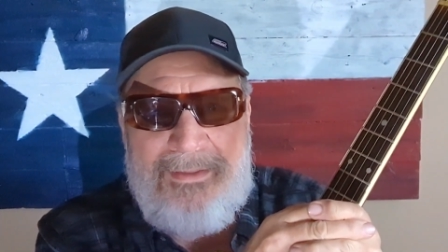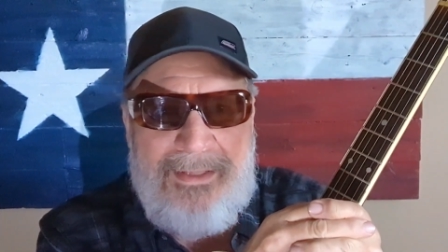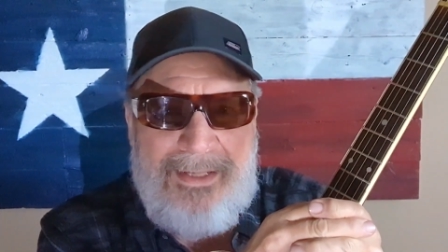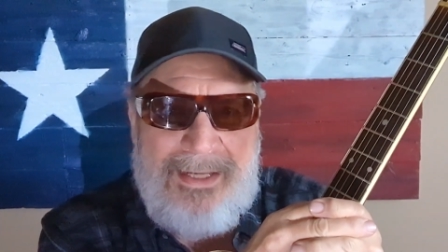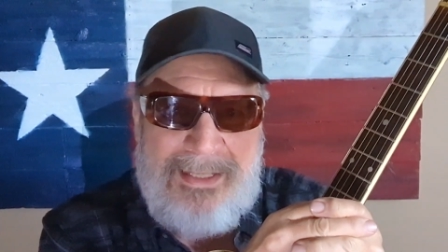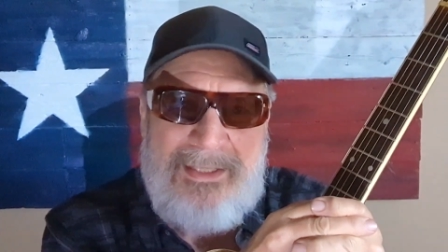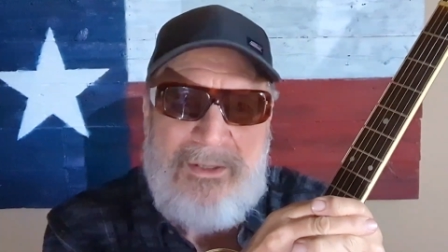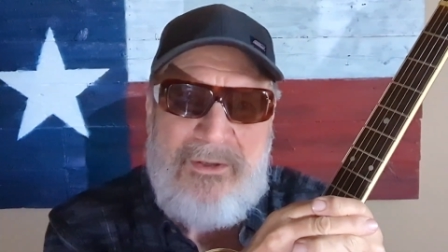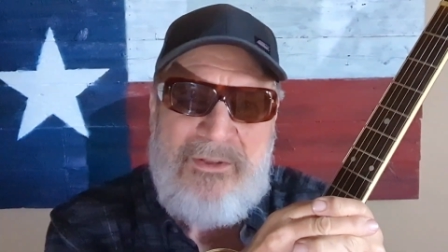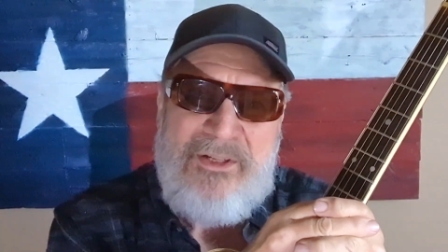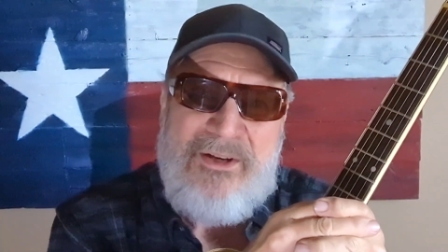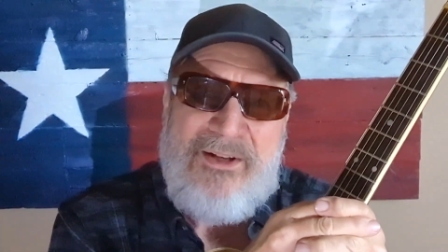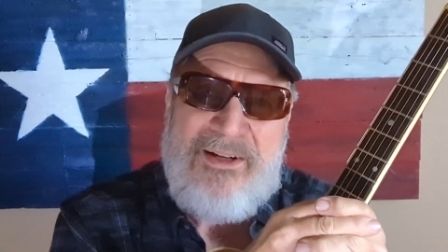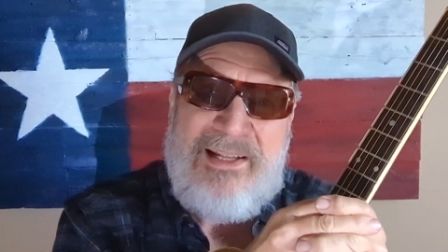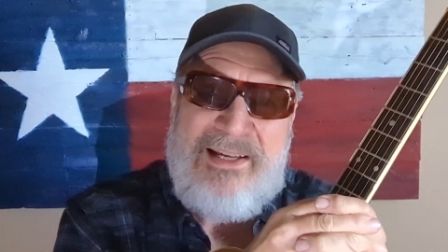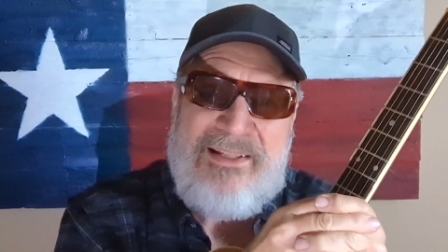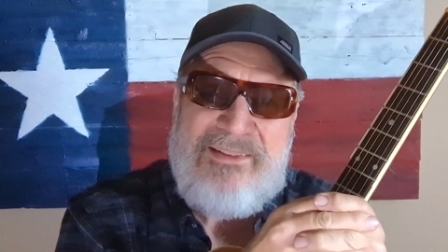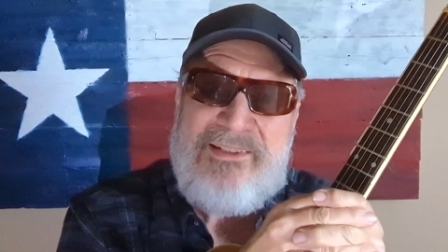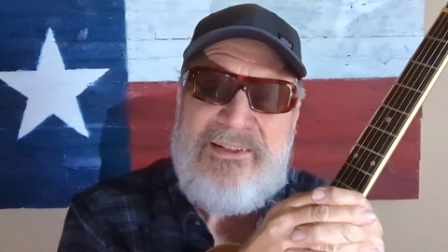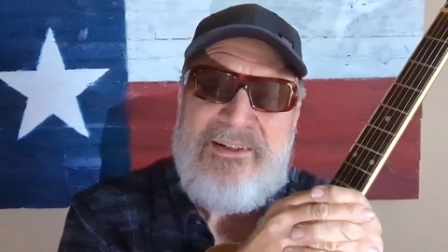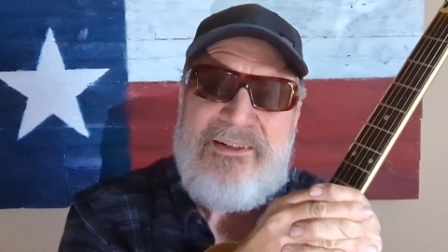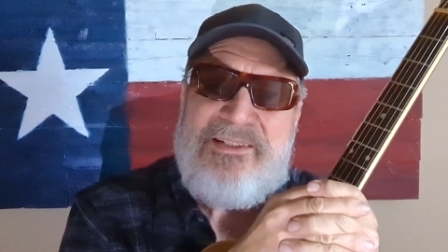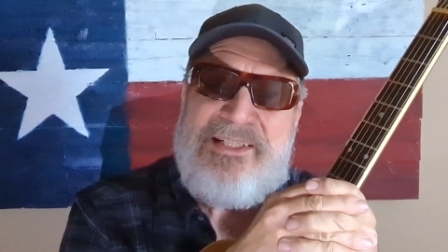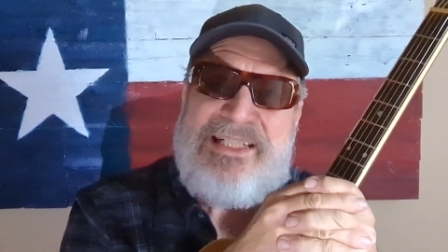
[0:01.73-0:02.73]
Hello, y'all
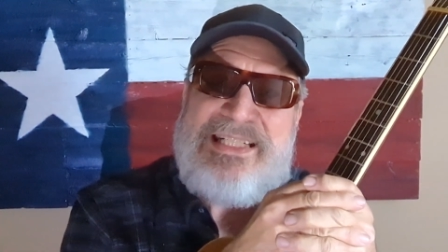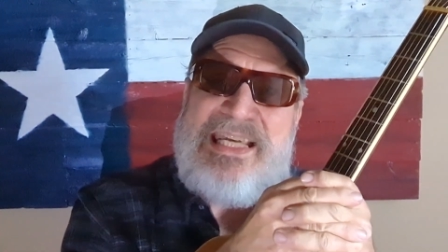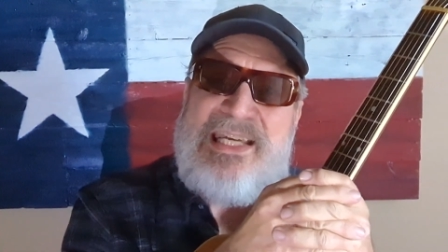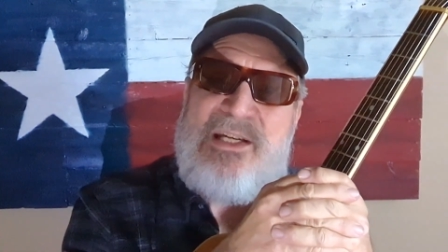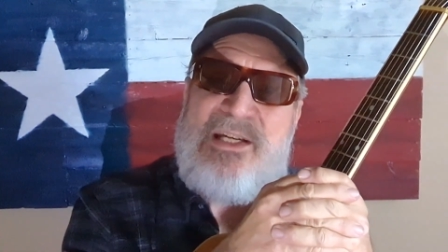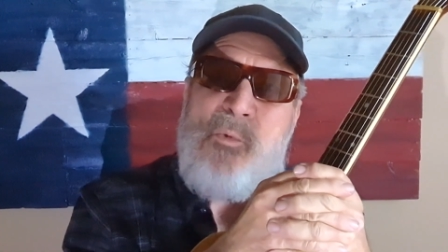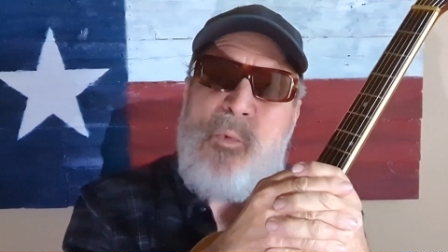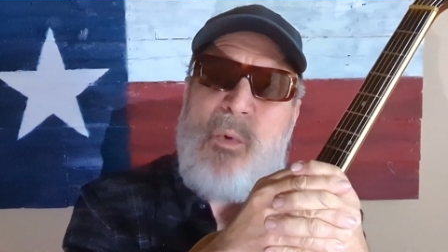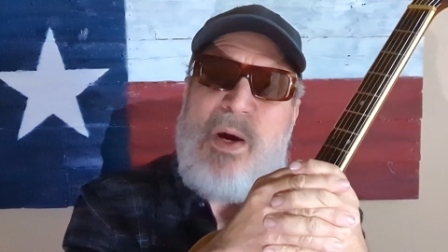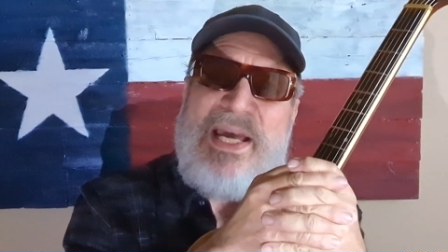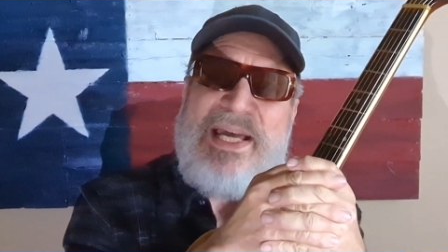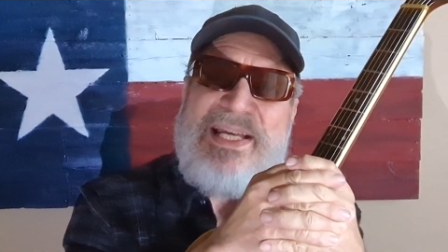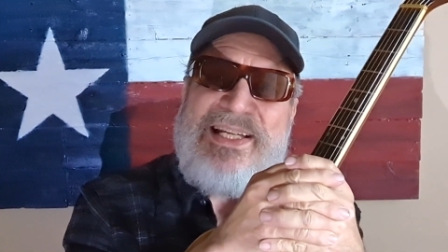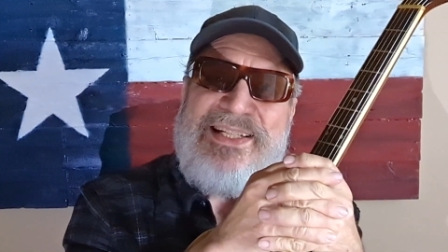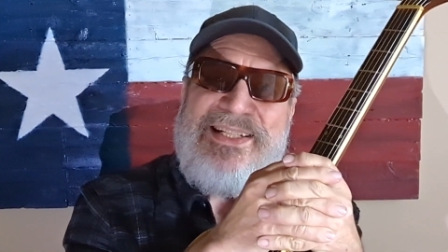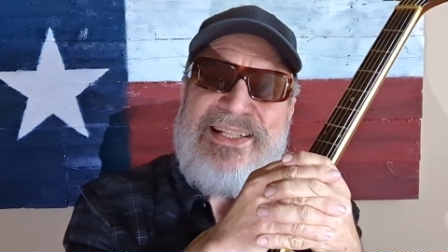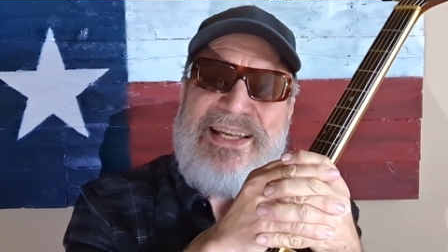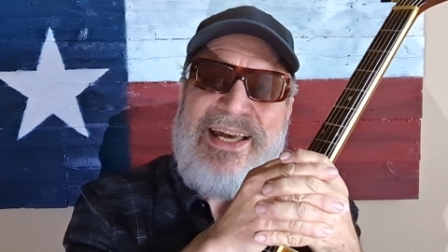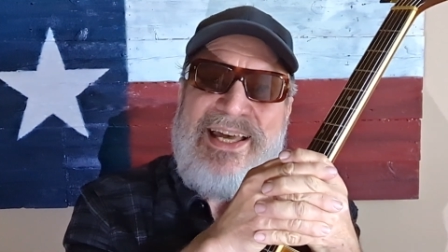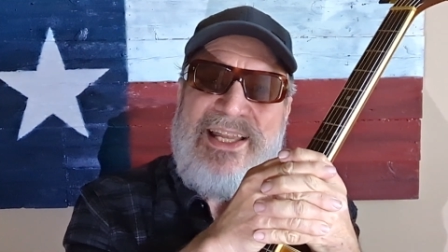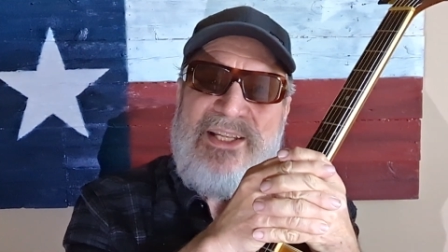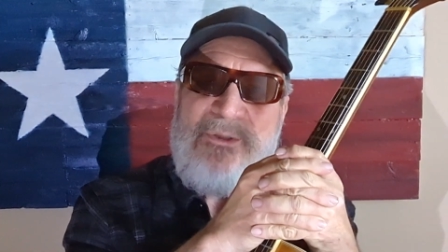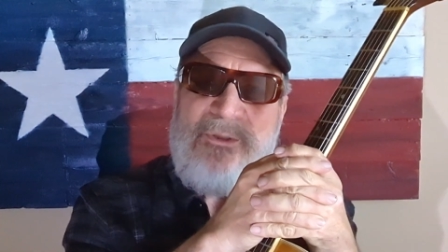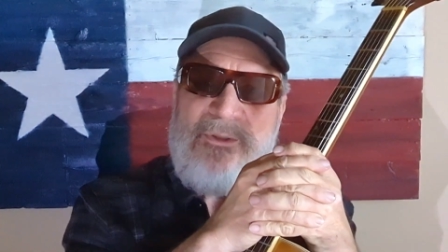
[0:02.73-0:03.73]
out there. DeWayne
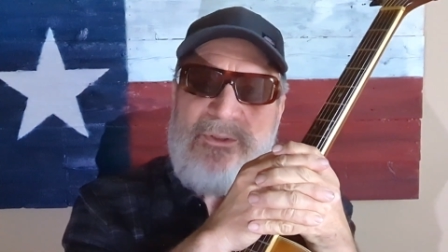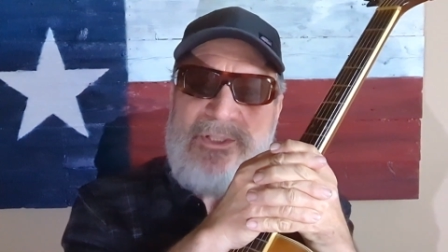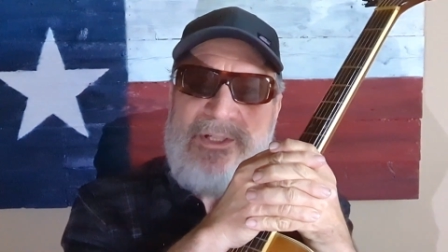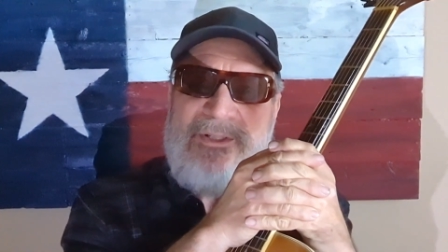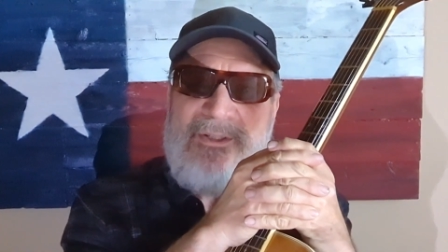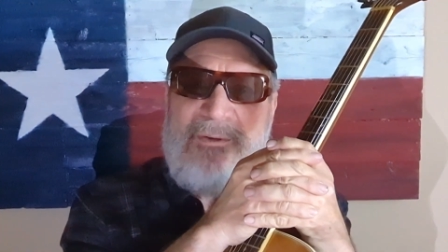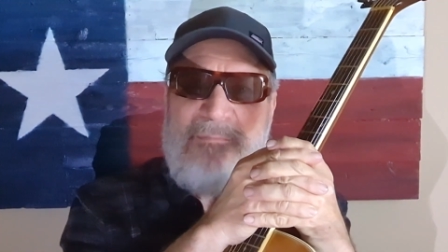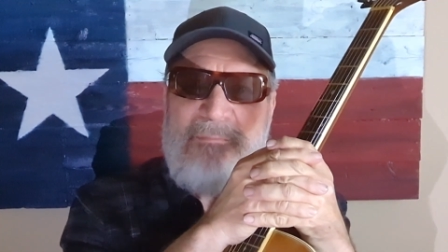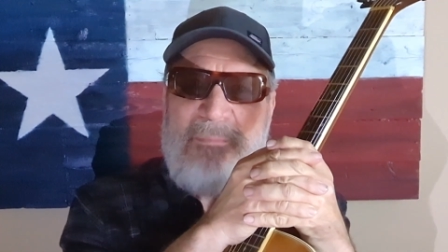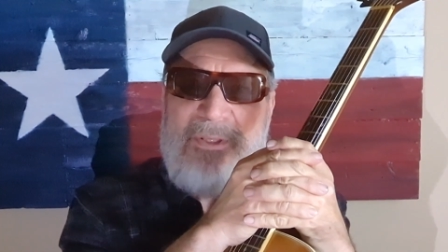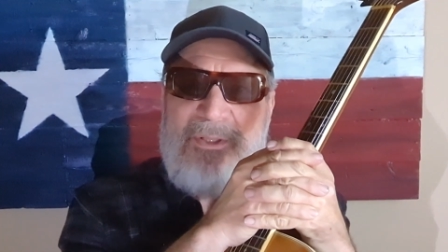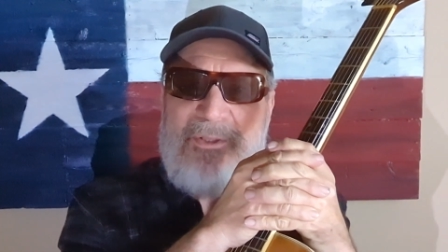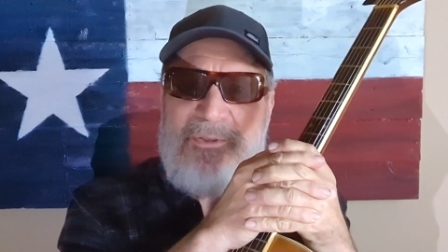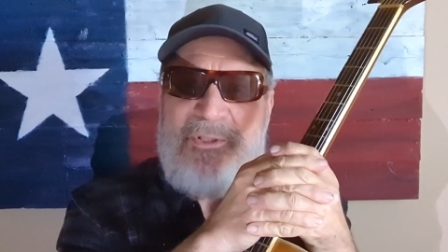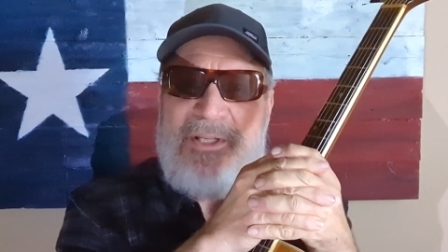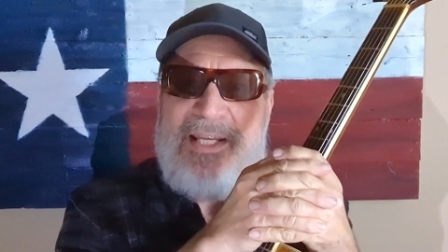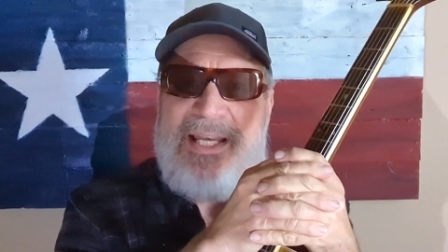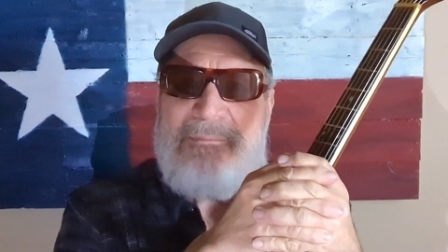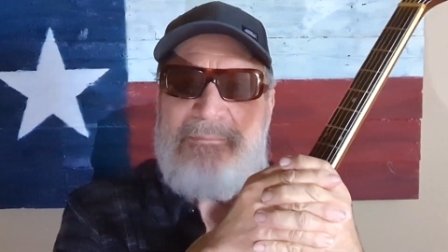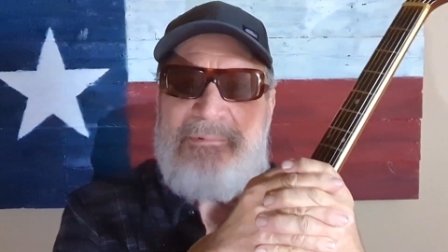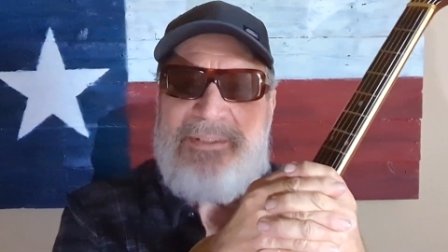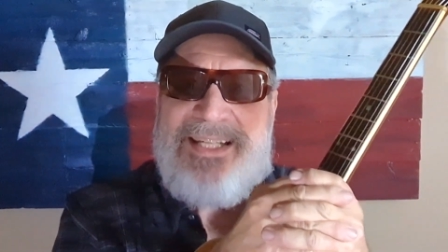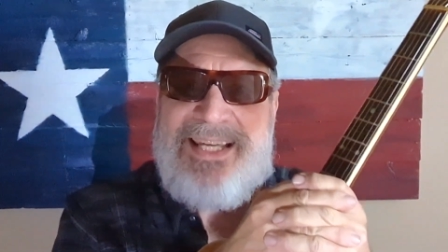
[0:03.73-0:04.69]
Daniels here in Millsap,